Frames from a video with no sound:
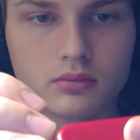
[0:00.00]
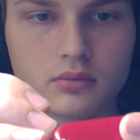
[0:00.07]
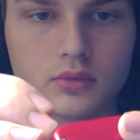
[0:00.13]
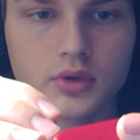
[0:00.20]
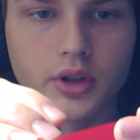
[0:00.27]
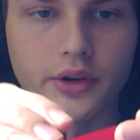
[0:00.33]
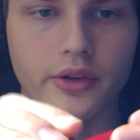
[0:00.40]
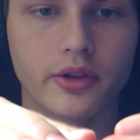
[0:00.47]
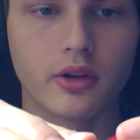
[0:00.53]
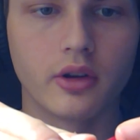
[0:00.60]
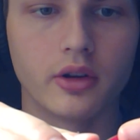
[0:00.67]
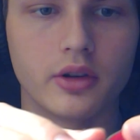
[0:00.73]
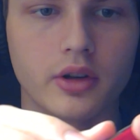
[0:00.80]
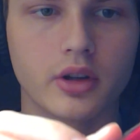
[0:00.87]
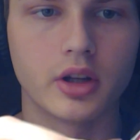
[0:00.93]
just
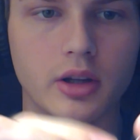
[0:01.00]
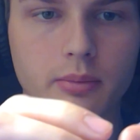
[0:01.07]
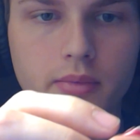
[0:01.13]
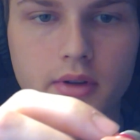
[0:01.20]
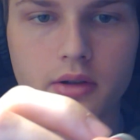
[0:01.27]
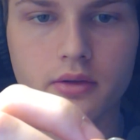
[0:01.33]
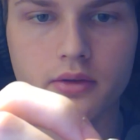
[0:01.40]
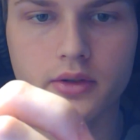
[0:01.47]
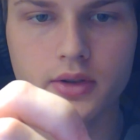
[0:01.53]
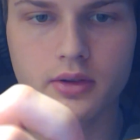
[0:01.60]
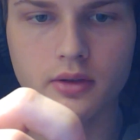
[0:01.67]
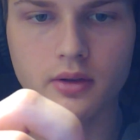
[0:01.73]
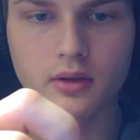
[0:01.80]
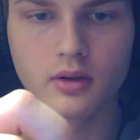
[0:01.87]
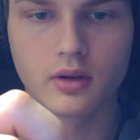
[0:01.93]
good to keep
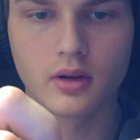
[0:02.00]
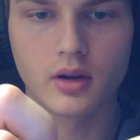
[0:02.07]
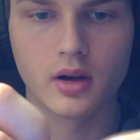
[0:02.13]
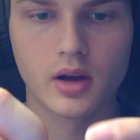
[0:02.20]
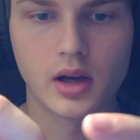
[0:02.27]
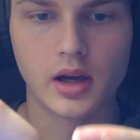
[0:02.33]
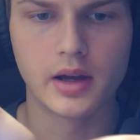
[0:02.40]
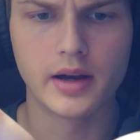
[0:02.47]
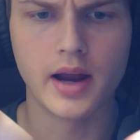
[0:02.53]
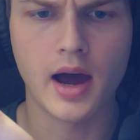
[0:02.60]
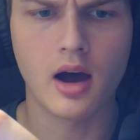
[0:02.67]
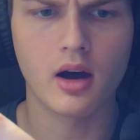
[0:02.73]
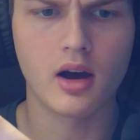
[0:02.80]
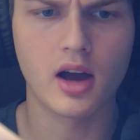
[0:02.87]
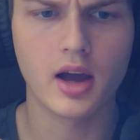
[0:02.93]
use.
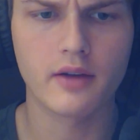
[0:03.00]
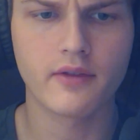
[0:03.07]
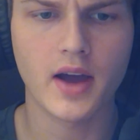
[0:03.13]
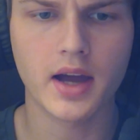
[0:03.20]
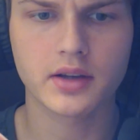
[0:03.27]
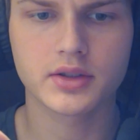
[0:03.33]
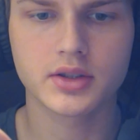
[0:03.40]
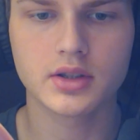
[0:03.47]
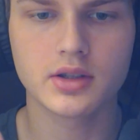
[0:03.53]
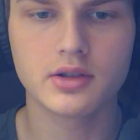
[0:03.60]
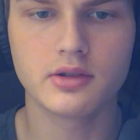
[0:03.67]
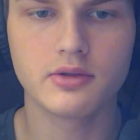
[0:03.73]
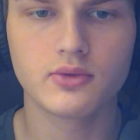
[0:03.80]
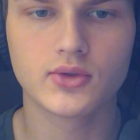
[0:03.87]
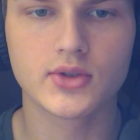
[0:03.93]
Now I've actually
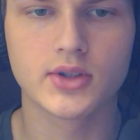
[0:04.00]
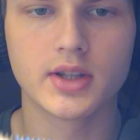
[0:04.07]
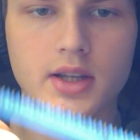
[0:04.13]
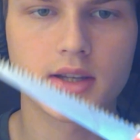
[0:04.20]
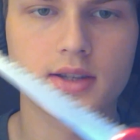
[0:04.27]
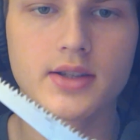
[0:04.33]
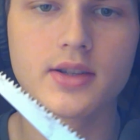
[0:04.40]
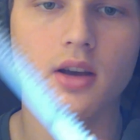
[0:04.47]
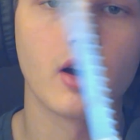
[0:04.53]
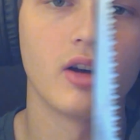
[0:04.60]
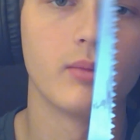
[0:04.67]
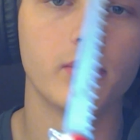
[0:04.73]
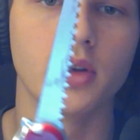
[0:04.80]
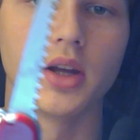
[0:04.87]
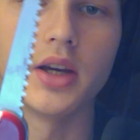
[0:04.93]
used this
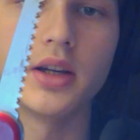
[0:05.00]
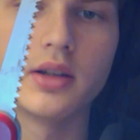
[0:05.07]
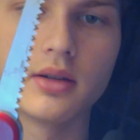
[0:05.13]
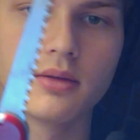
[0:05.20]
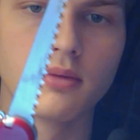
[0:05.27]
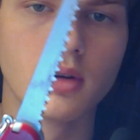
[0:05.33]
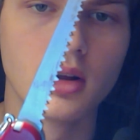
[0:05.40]
saw blade